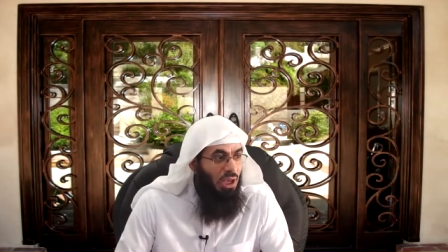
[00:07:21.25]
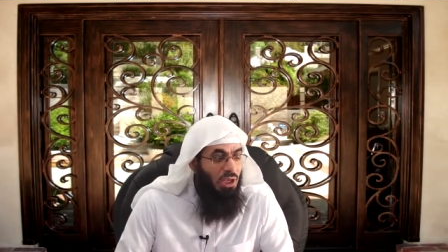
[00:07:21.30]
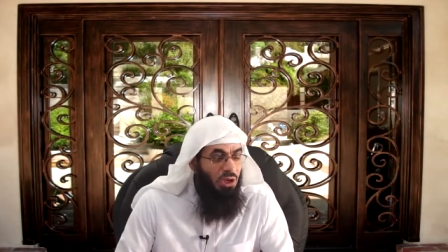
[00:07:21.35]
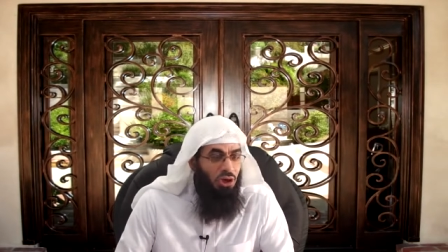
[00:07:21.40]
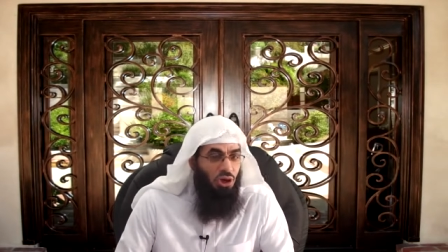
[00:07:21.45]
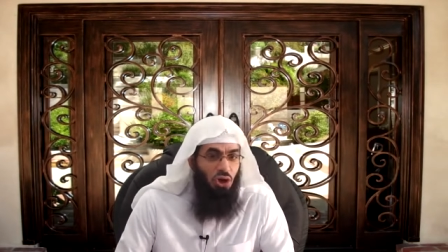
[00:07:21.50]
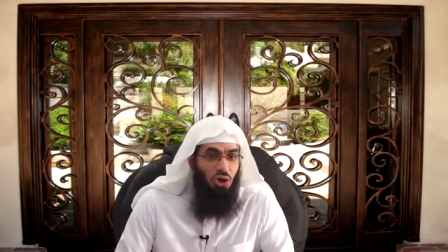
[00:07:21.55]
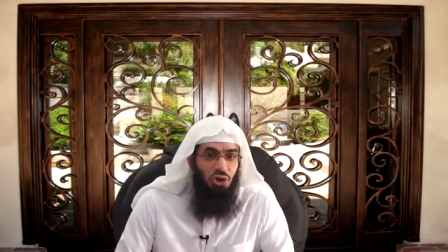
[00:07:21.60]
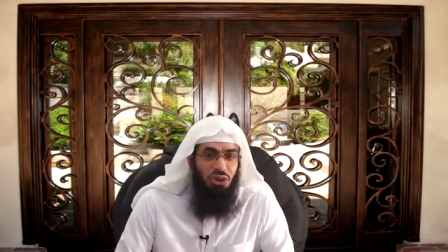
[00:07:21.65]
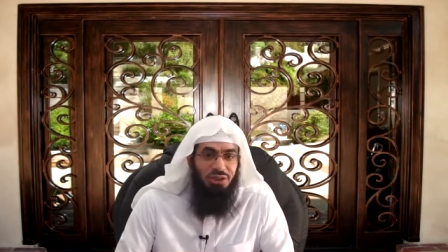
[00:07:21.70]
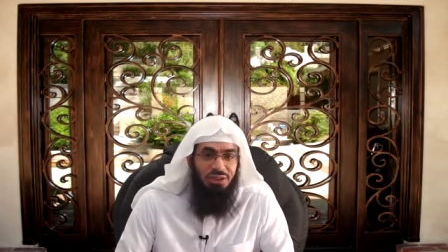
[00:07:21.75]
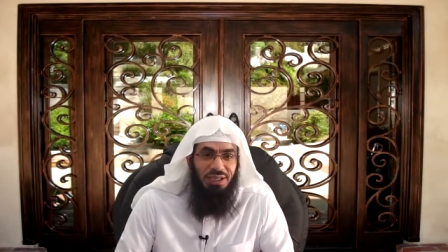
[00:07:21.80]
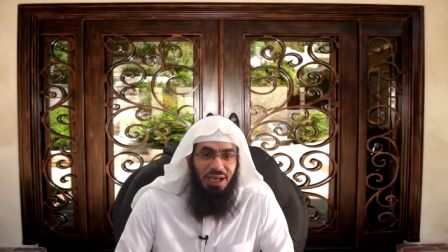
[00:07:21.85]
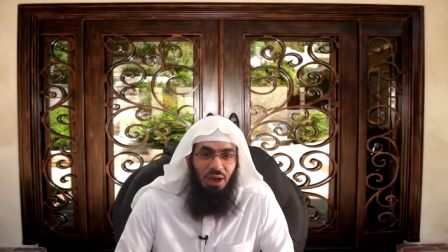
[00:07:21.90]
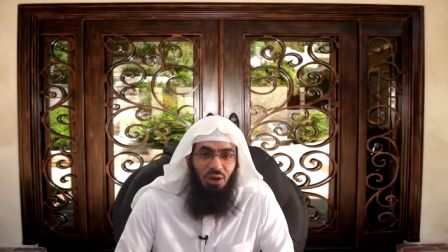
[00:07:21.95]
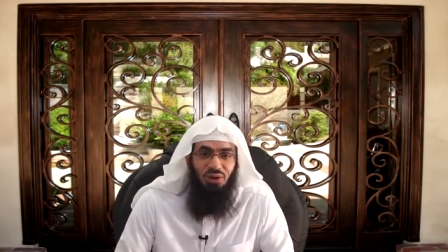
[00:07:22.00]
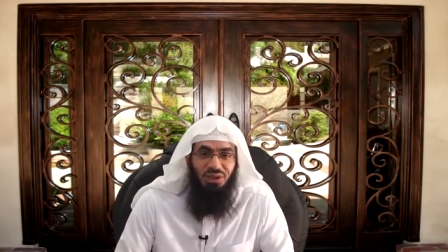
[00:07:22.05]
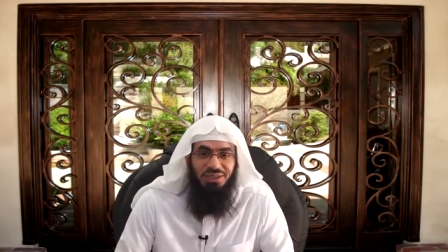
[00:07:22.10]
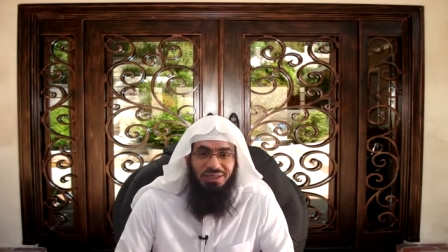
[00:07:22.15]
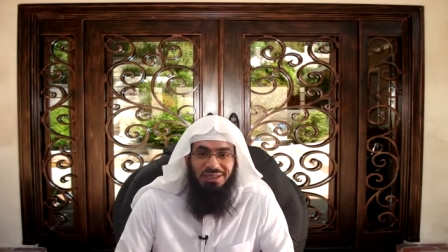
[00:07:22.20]
Notice
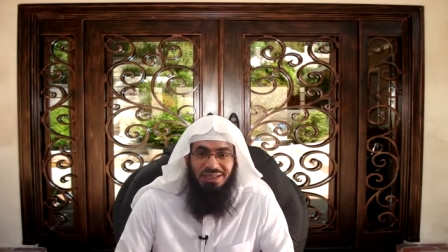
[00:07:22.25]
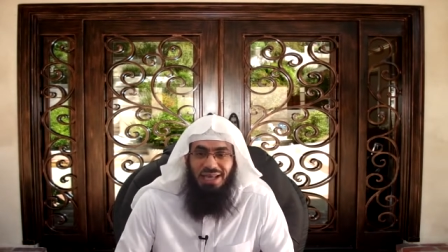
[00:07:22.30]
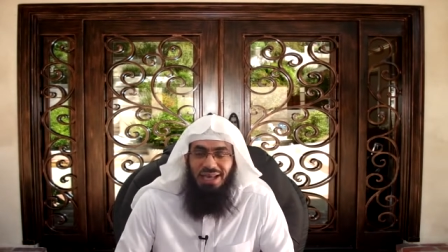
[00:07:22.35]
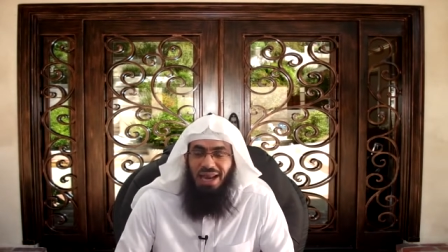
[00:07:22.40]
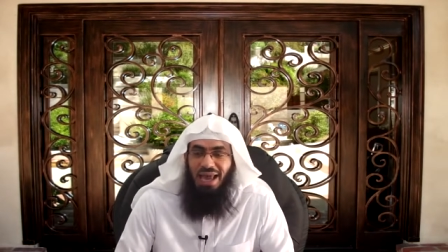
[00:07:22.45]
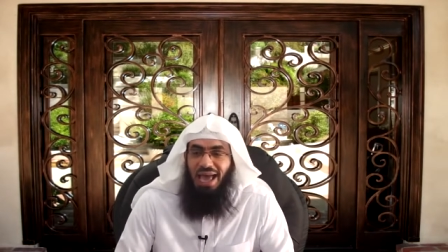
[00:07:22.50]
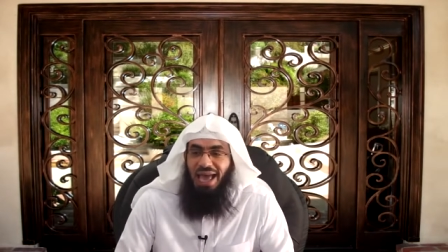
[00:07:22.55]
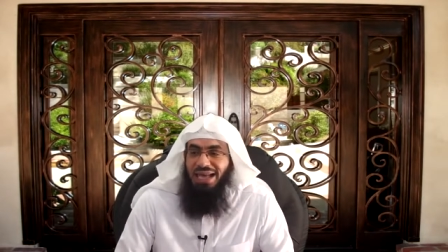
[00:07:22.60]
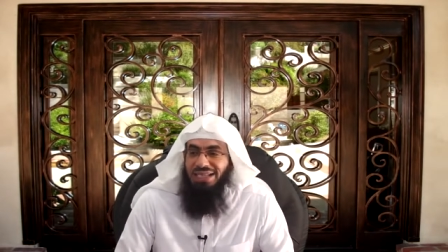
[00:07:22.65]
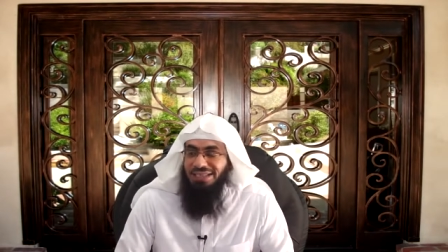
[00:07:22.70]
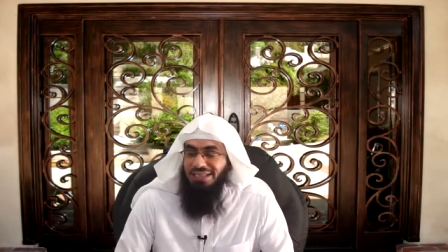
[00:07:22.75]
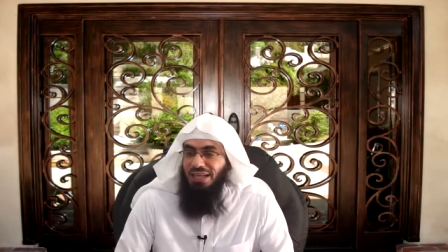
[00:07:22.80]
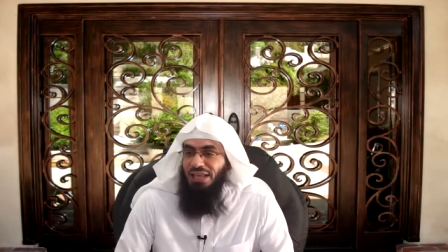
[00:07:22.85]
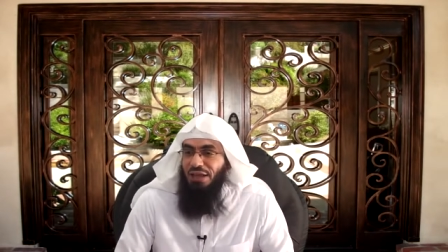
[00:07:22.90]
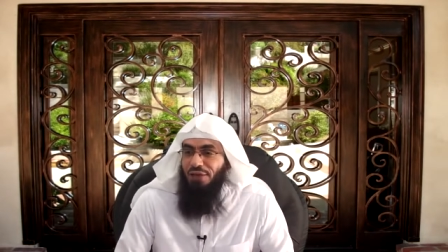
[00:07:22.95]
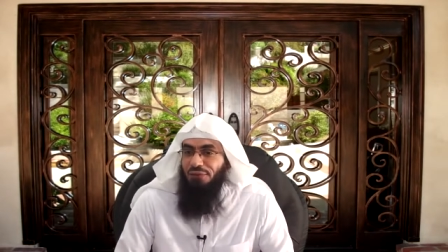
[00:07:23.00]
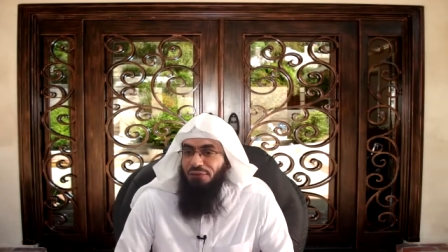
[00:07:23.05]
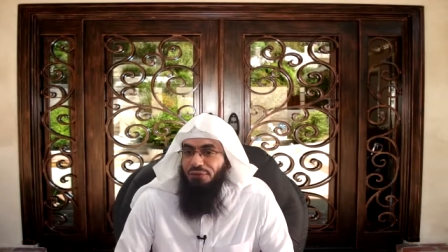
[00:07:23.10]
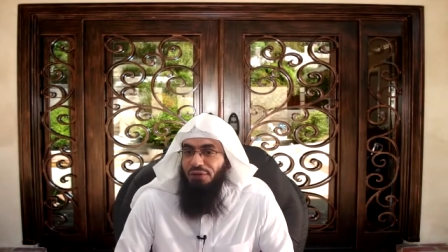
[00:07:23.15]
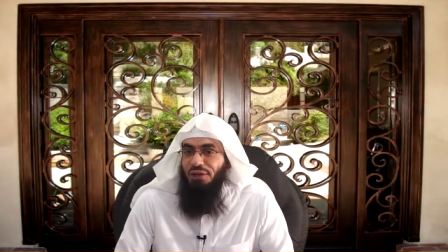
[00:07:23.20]
how he said, as
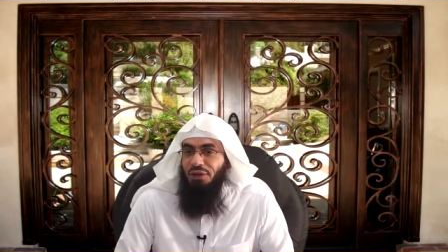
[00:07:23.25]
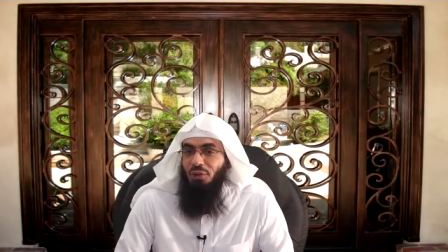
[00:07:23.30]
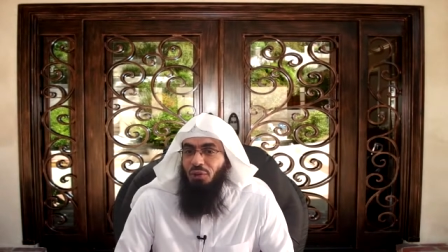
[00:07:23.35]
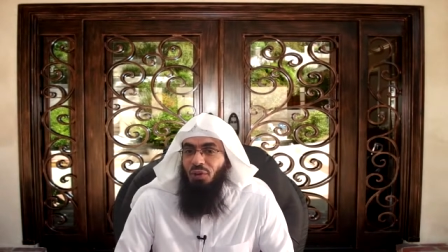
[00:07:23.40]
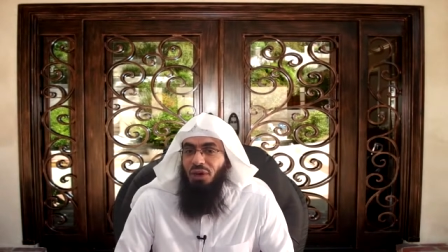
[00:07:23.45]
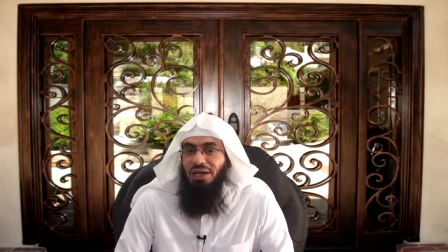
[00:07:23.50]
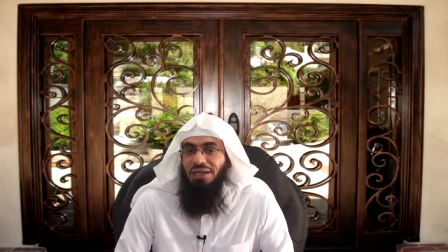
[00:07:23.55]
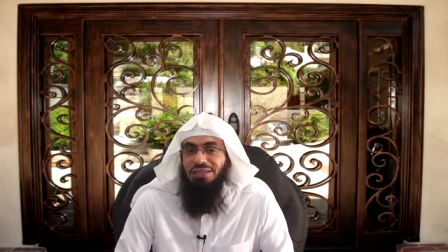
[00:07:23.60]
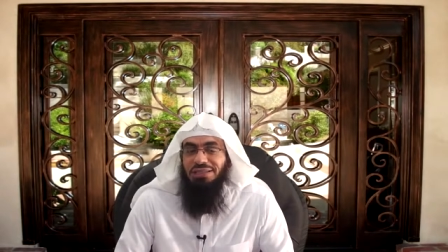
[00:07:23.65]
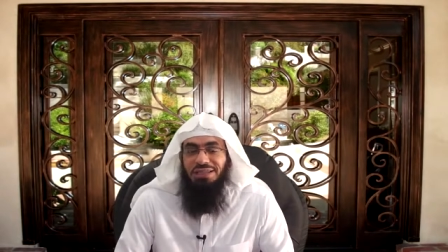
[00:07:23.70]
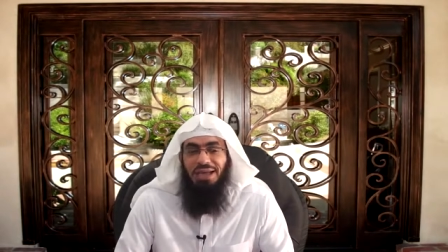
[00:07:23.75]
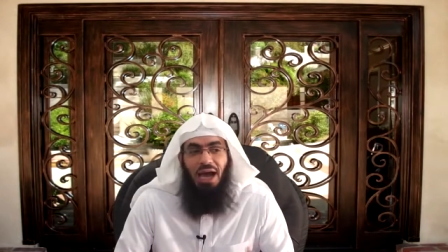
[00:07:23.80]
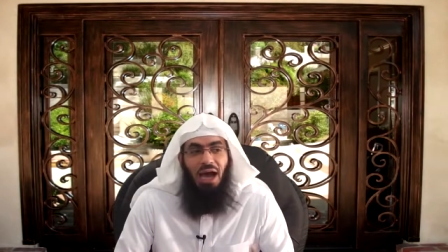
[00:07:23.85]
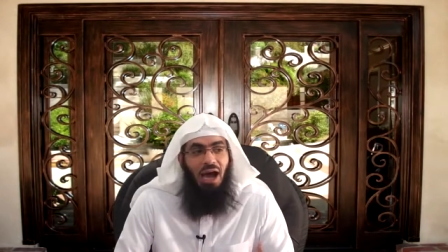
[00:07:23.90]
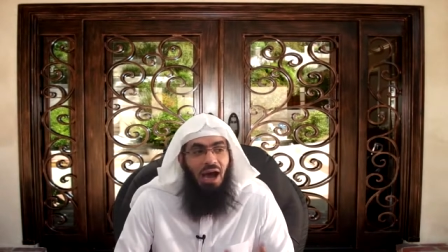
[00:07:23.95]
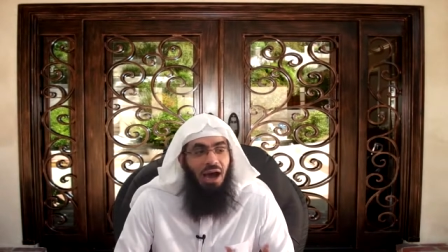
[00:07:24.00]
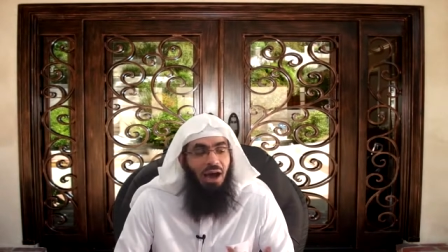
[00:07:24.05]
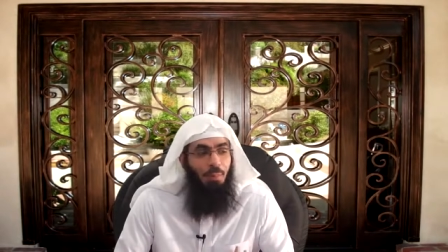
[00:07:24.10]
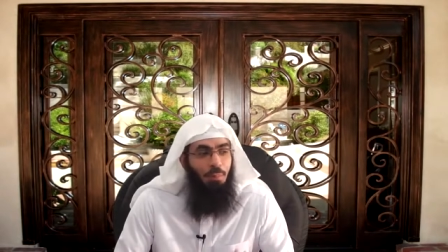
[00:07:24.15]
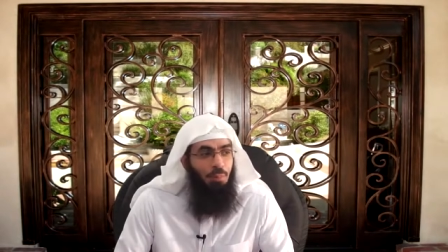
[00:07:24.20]
if it was
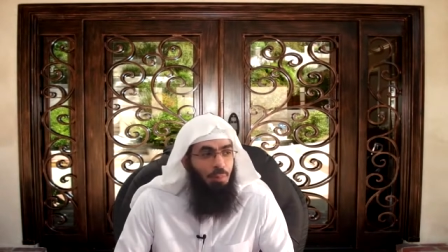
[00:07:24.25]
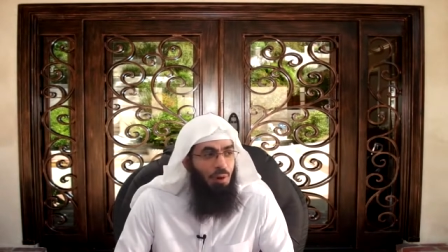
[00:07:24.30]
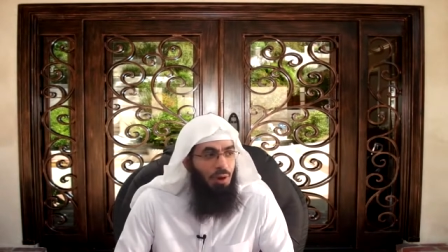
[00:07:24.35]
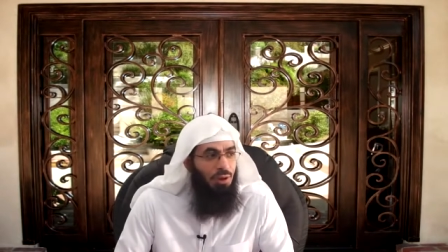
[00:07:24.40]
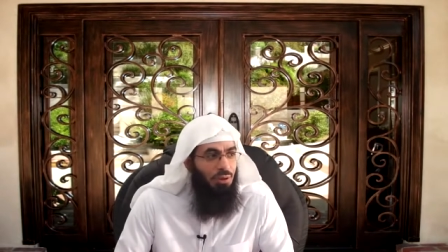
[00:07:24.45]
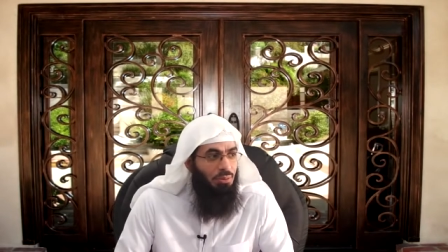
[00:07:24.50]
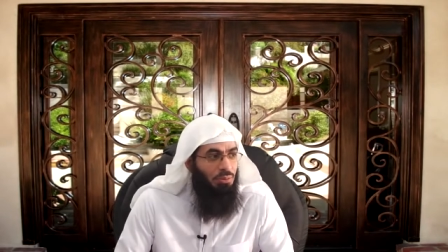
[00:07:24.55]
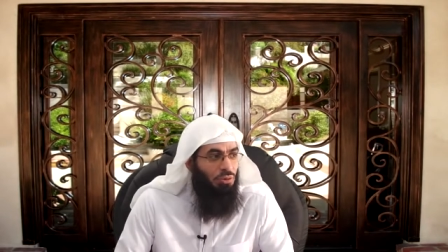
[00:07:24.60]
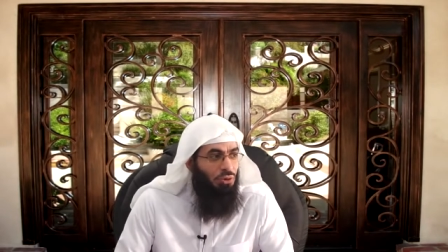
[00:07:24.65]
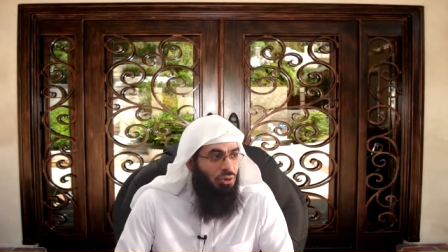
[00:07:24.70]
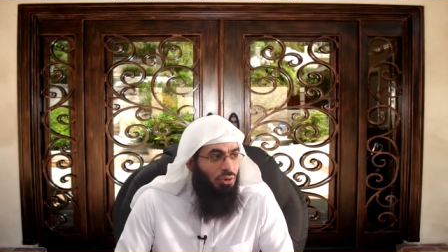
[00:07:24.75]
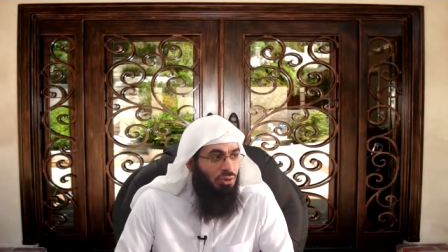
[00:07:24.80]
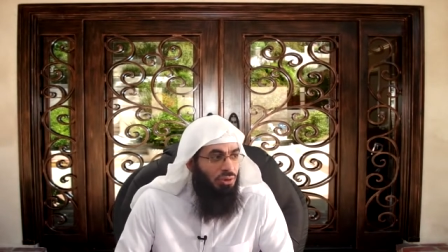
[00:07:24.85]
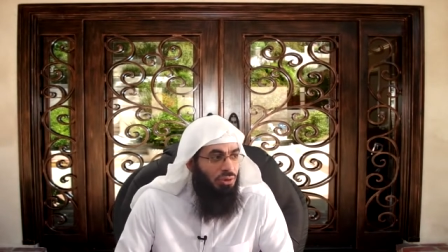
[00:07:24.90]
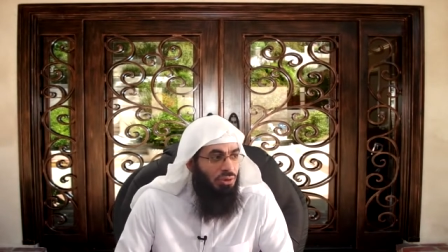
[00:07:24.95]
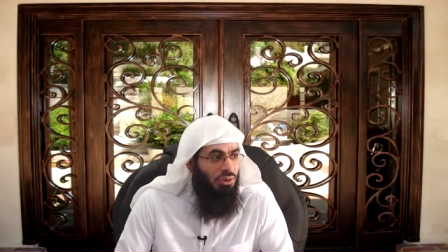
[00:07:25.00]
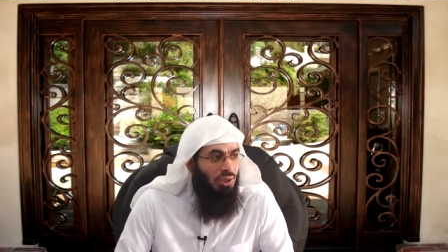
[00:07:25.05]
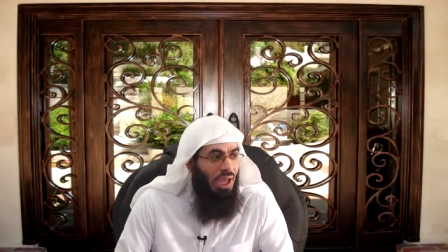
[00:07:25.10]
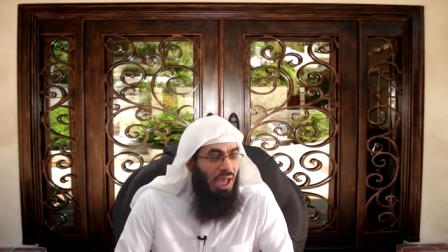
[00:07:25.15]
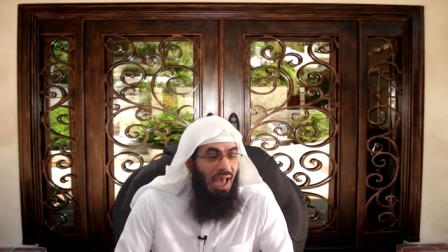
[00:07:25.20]
a bright moon.